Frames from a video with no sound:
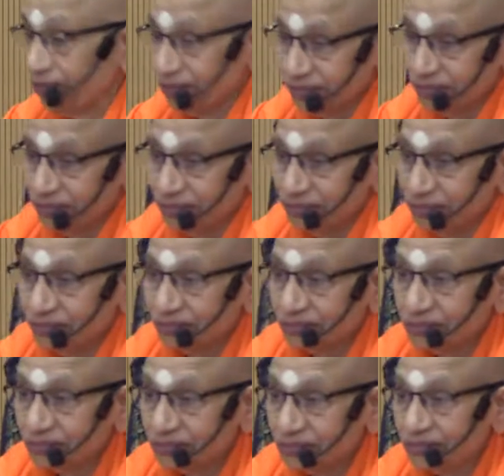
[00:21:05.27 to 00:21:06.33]
form
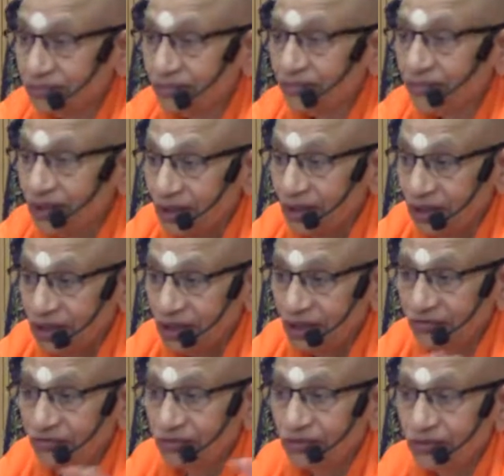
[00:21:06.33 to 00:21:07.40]
is
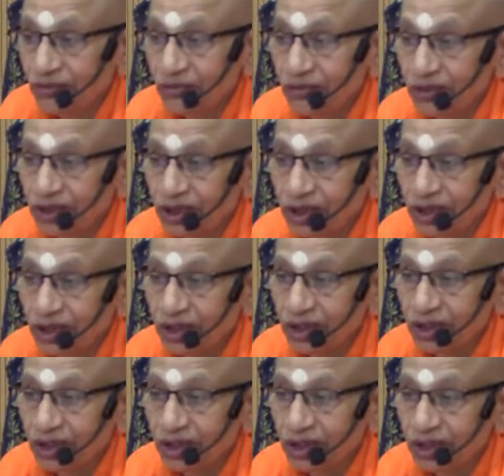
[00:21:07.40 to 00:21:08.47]
not
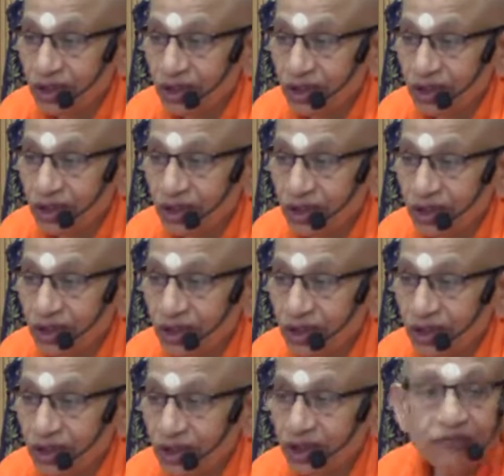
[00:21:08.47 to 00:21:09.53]
Vivaranoti, is now expounded
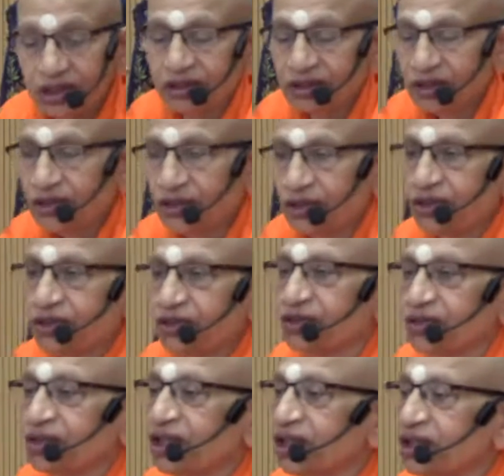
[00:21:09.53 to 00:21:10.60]
by the teacher.
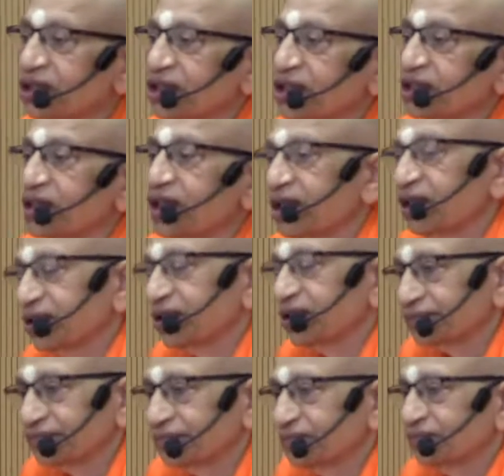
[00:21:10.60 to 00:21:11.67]
So this is the
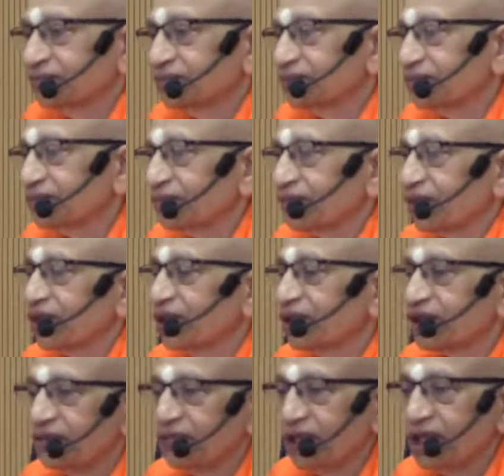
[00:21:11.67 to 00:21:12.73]
style.
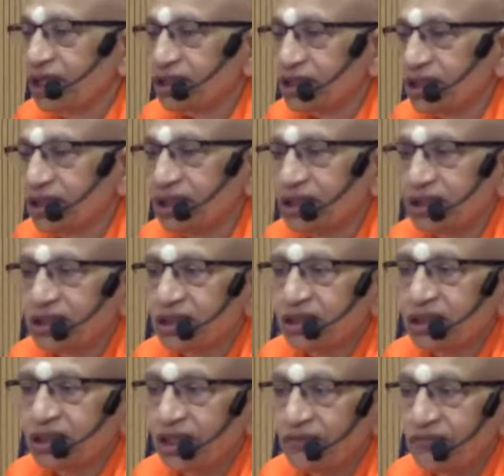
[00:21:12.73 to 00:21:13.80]
Samasa
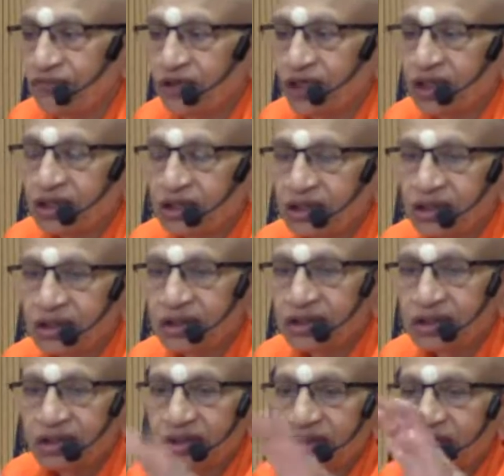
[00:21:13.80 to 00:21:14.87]
and Vyasa.
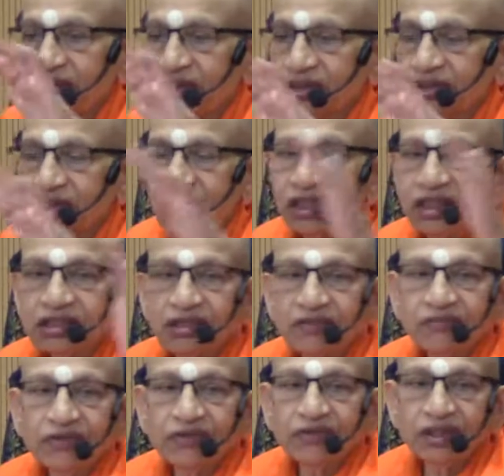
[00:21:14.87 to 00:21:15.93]
Saying
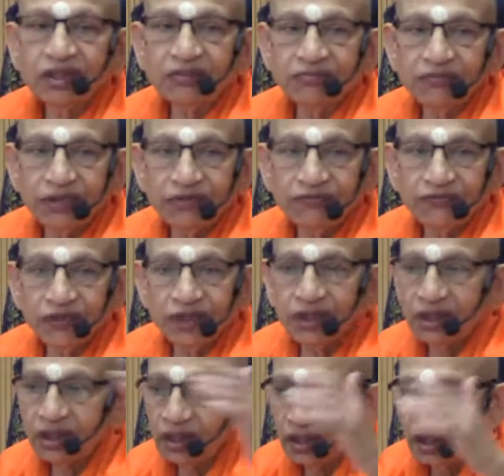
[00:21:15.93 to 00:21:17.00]
something
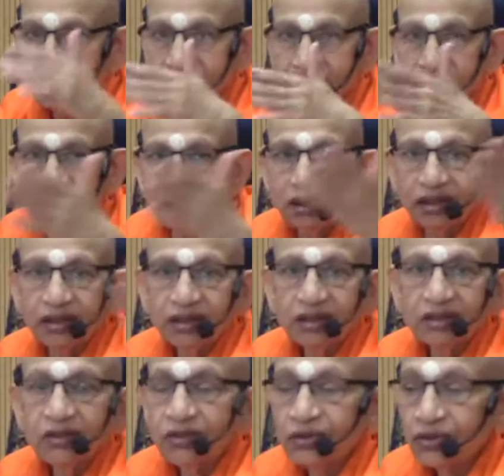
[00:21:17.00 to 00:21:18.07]
briefly and
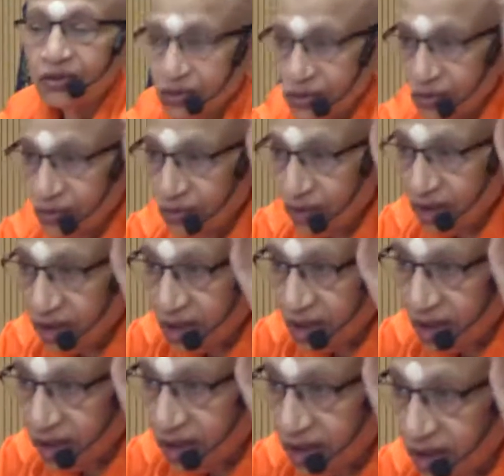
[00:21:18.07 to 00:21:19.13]
then, so you
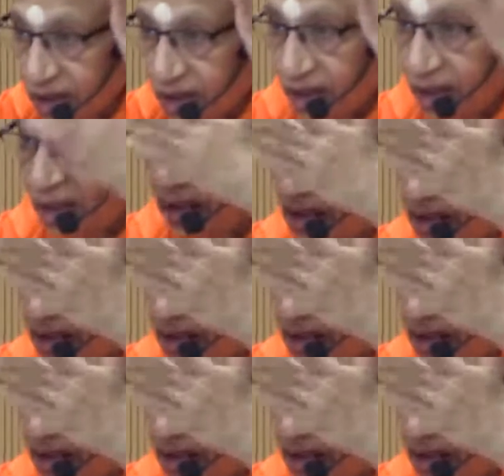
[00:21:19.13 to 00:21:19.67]
get the idea